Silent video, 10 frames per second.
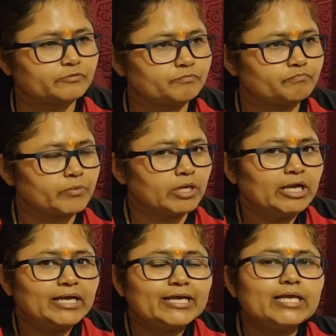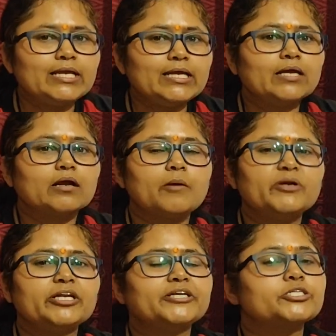He committed
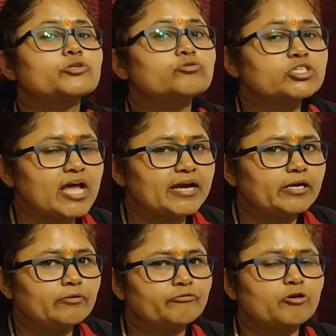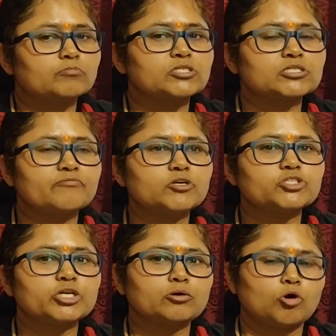suicide from Safdarjung
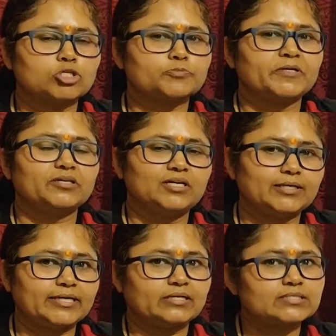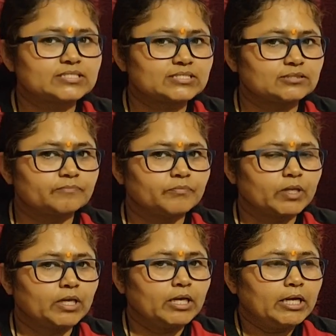Hospital terrace.
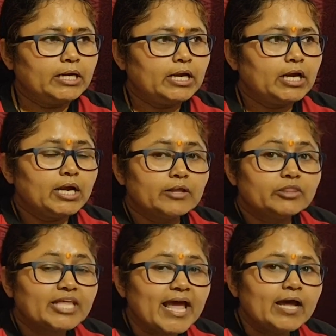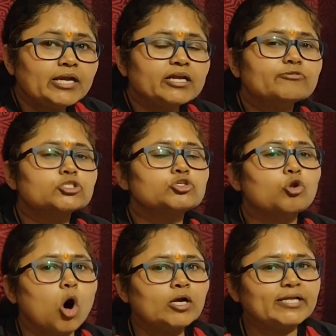There he was not
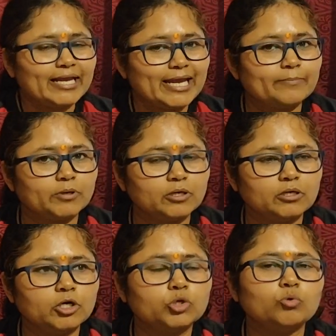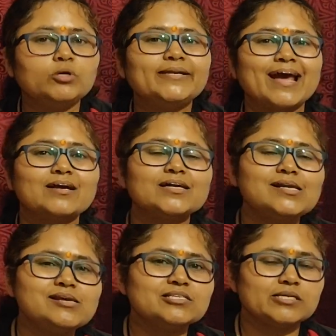able to tackle his
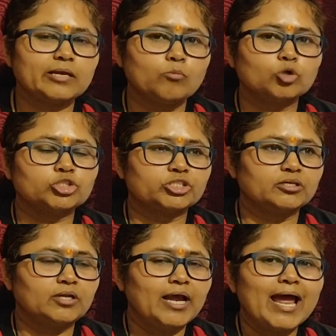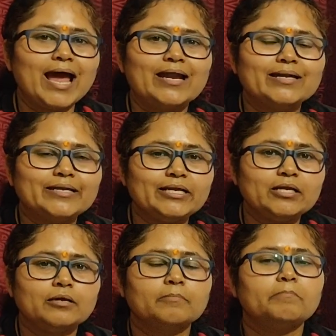emotion and he
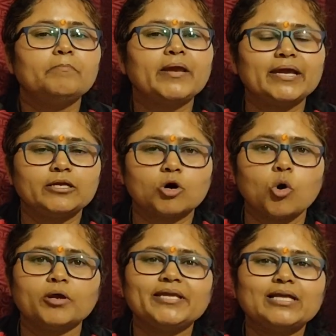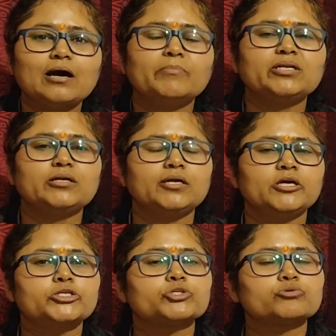committed suicide.
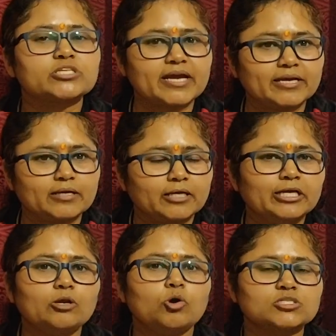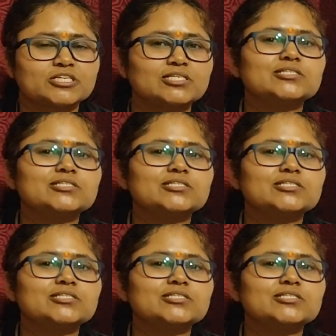He lost his life.